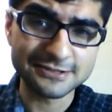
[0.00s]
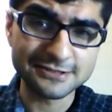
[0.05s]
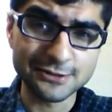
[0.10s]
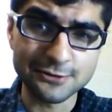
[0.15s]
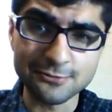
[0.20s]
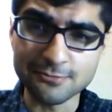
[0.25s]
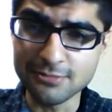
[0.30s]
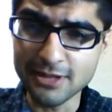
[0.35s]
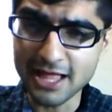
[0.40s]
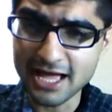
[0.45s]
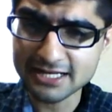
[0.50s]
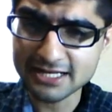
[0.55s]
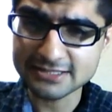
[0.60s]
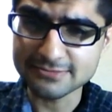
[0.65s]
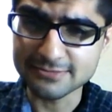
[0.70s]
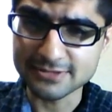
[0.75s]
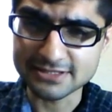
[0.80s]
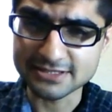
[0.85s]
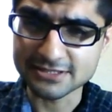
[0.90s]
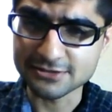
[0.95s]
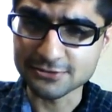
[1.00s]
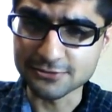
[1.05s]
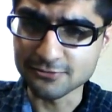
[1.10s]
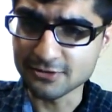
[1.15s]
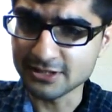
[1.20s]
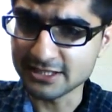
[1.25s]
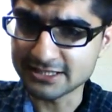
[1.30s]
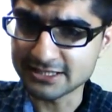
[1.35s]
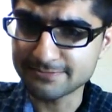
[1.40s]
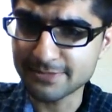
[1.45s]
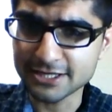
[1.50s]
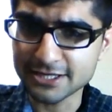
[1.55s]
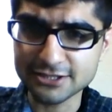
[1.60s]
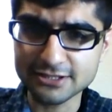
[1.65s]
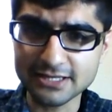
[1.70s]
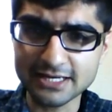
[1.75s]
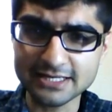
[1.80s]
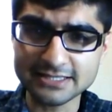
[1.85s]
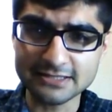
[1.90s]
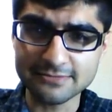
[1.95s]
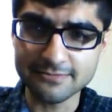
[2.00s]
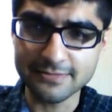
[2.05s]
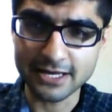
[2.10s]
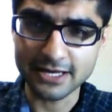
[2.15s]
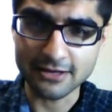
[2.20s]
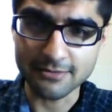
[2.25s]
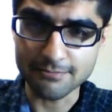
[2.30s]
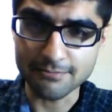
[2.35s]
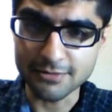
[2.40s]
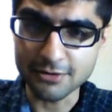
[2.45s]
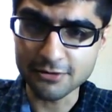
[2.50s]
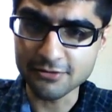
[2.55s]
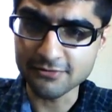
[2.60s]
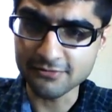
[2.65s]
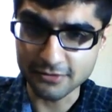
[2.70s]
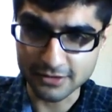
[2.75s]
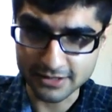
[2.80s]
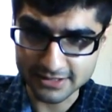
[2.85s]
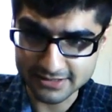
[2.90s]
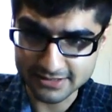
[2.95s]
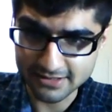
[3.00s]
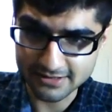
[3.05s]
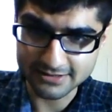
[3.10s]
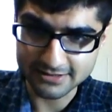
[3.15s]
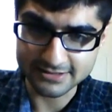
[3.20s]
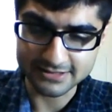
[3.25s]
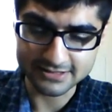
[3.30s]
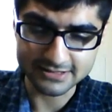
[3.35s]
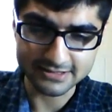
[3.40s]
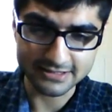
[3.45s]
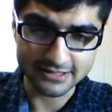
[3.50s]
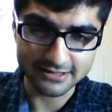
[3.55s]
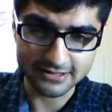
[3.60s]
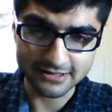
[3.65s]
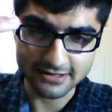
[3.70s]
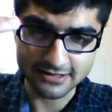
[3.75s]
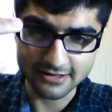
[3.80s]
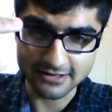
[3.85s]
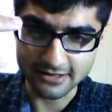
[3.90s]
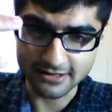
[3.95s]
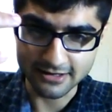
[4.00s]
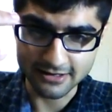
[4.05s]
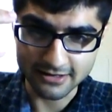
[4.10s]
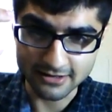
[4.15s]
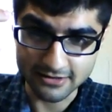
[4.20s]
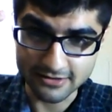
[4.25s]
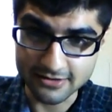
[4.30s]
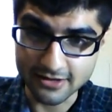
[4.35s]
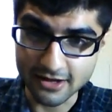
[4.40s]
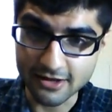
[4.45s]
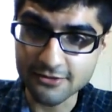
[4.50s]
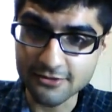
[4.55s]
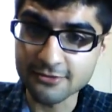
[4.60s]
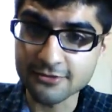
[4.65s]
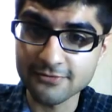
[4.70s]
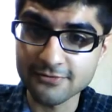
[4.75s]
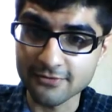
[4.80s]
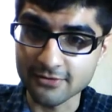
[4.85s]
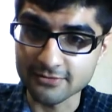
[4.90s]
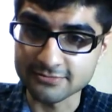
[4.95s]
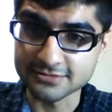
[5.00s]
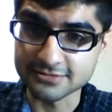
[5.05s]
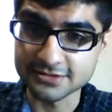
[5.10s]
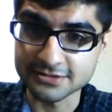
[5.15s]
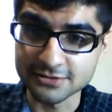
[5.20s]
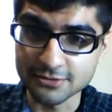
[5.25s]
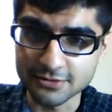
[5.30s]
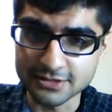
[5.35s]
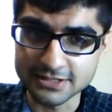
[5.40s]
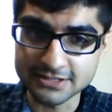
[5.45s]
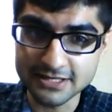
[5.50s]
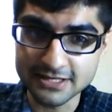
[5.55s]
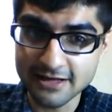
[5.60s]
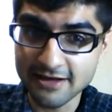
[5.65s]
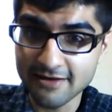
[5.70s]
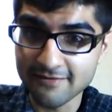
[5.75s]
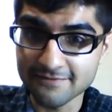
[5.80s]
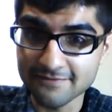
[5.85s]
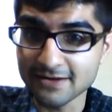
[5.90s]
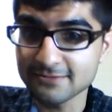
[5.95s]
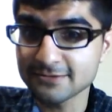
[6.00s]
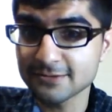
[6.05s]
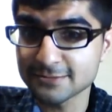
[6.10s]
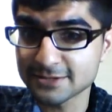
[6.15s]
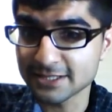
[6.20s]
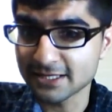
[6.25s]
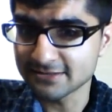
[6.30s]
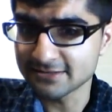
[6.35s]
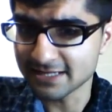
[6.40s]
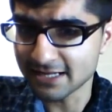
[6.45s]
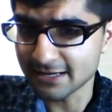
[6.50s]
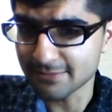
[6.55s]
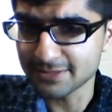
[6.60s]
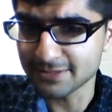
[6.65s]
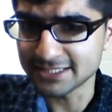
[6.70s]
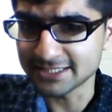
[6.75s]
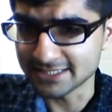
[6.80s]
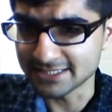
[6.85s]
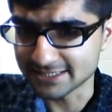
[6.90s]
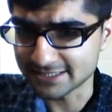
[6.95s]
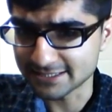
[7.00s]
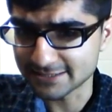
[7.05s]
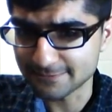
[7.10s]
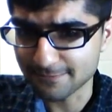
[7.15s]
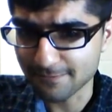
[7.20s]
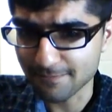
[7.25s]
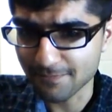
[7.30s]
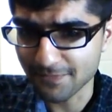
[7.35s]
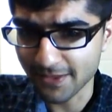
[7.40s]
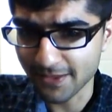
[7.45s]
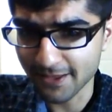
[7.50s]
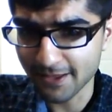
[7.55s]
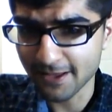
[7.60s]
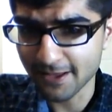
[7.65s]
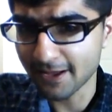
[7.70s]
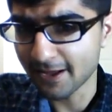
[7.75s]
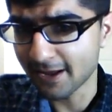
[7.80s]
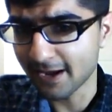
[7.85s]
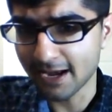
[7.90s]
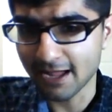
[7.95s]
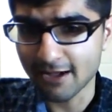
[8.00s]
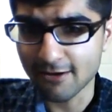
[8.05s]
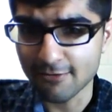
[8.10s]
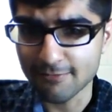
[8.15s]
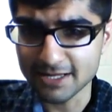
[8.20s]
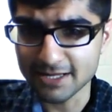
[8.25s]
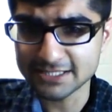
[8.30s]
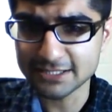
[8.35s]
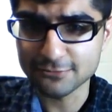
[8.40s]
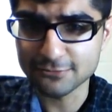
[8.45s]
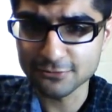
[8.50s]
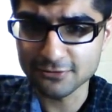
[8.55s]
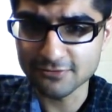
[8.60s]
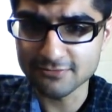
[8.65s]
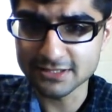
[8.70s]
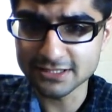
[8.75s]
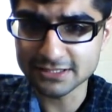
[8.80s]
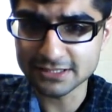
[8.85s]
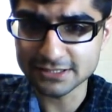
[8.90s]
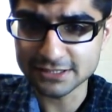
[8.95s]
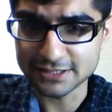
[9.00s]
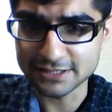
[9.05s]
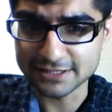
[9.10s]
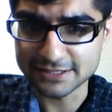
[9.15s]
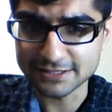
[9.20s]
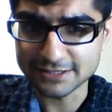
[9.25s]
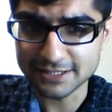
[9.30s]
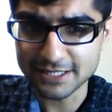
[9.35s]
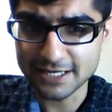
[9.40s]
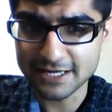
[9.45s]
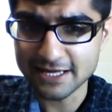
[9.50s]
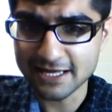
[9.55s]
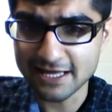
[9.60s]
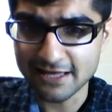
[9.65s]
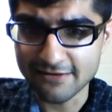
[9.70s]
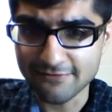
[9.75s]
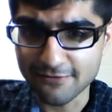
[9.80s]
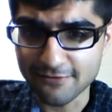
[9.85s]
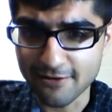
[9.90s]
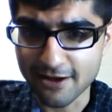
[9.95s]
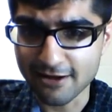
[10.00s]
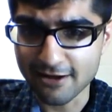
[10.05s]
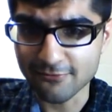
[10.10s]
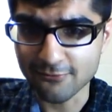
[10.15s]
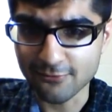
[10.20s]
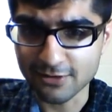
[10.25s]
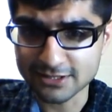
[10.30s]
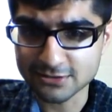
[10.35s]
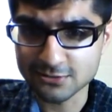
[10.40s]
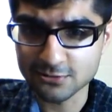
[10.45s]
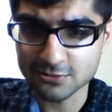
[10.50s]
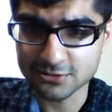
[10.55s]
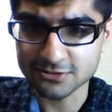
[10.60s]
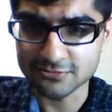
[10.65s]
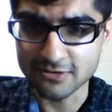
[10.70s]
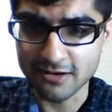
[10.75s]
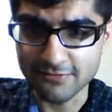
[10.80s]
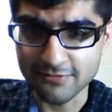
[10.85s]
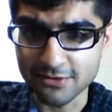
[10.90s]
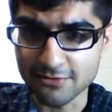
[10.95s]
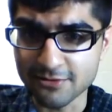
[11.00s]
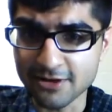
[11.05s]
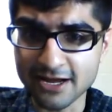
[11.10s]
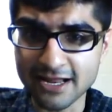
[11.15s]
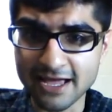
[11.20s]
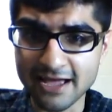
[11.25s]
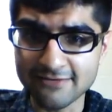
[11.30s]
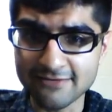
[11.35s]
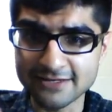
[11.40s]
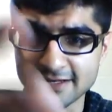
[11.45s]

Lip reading: So blacksmiths who really specialized in making beautiful katanas and other forms of swords found themselves out of business. Now, basic rule of business is, if you're out of one source of revenue, you got to